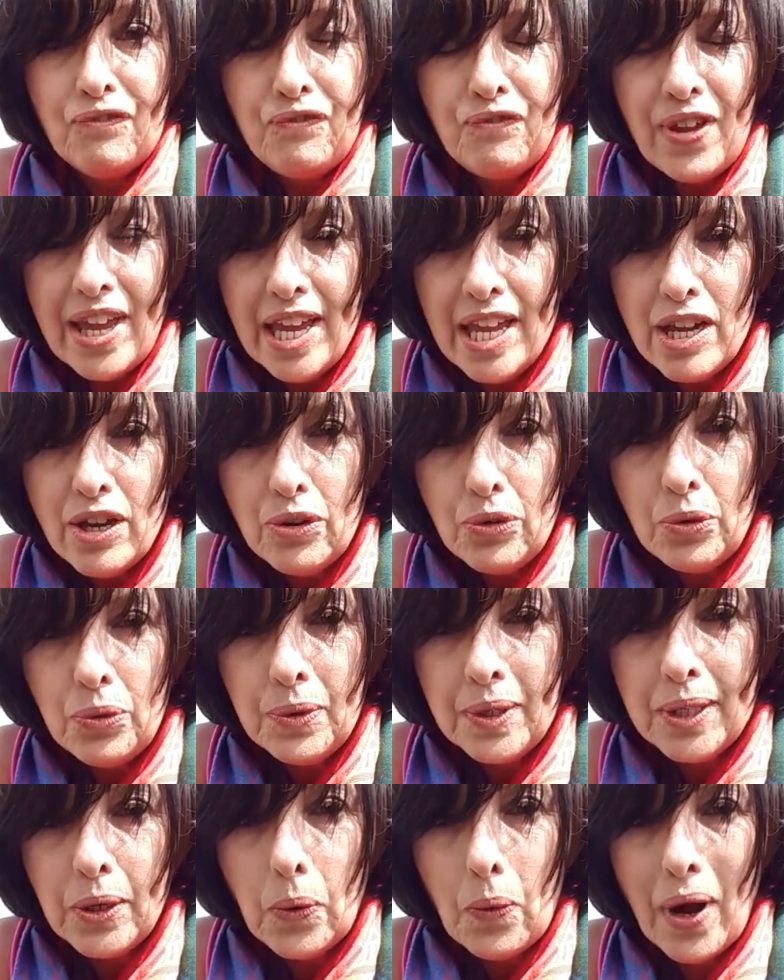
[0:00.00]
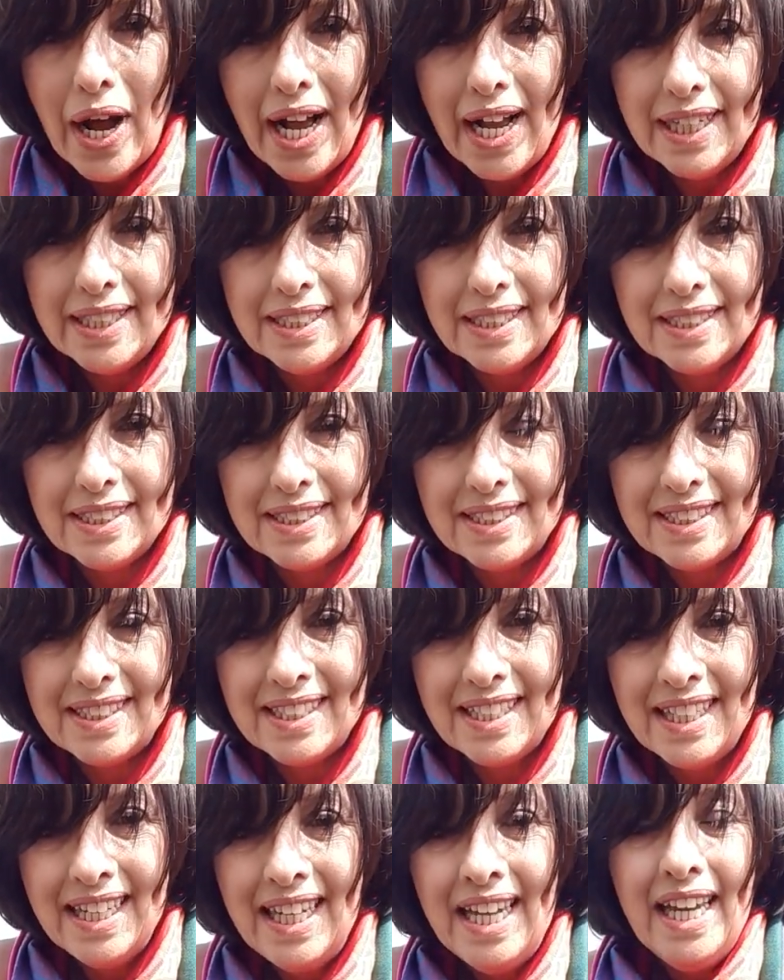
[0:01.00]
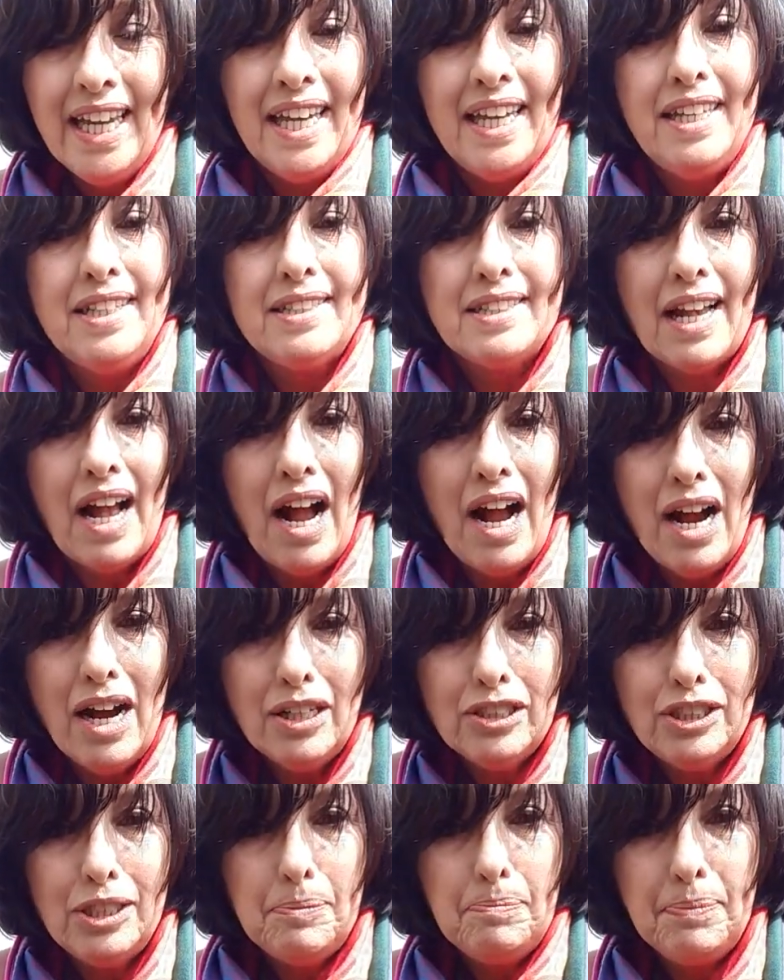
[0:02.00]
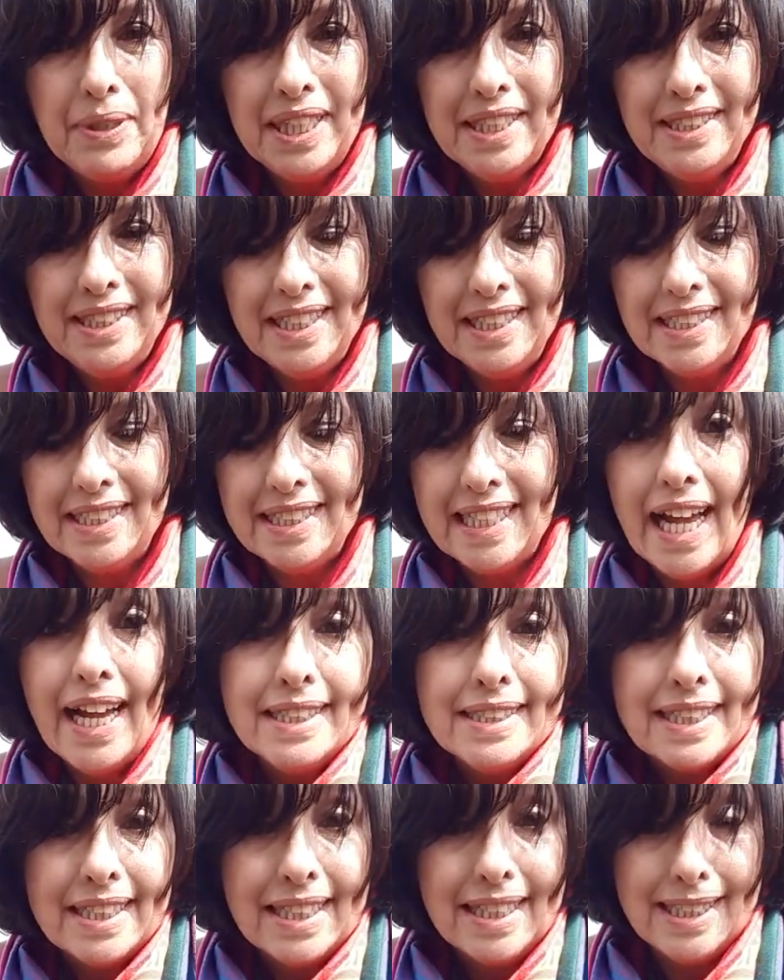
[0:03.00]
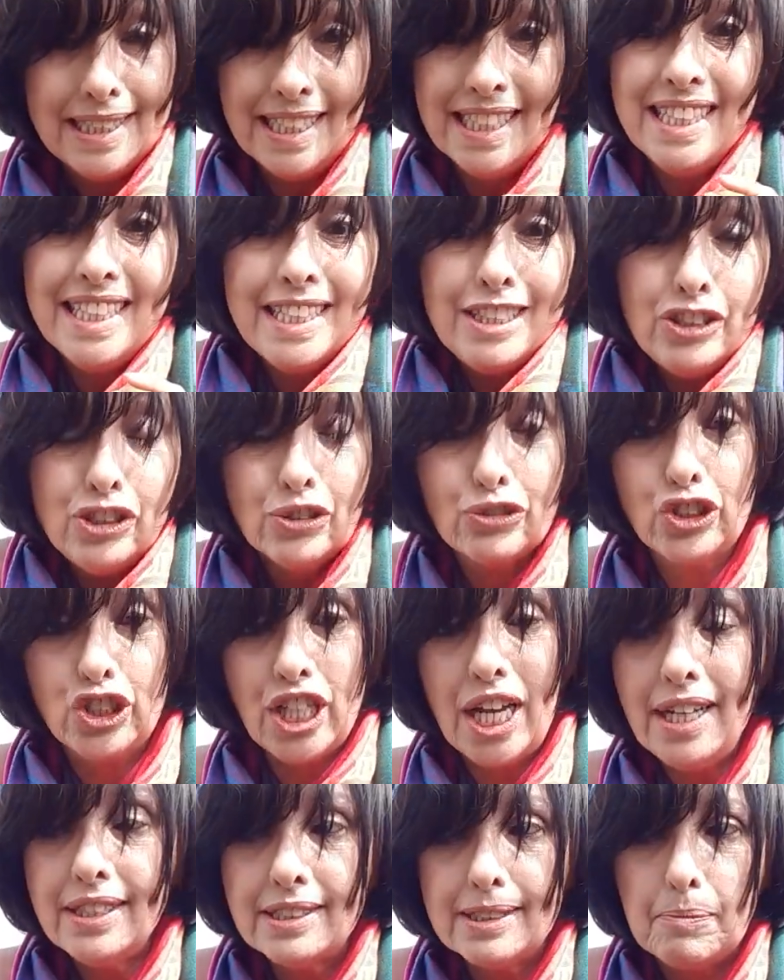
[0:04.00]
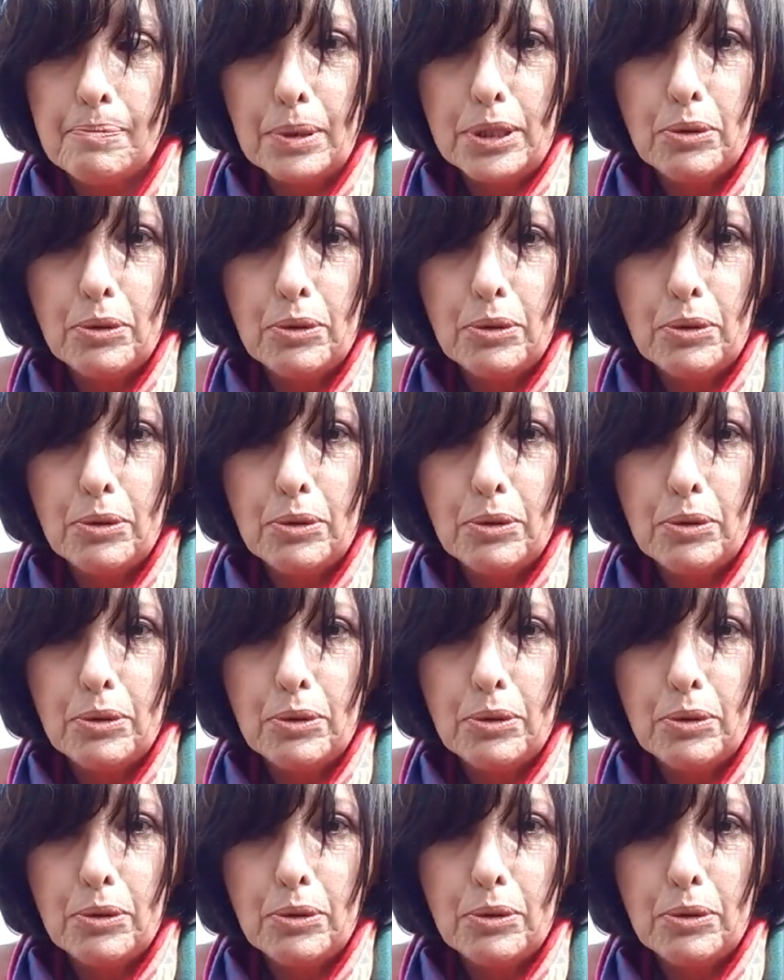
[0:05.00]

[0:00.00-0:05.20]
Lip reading: very quiet, his heart beating inside his little chest.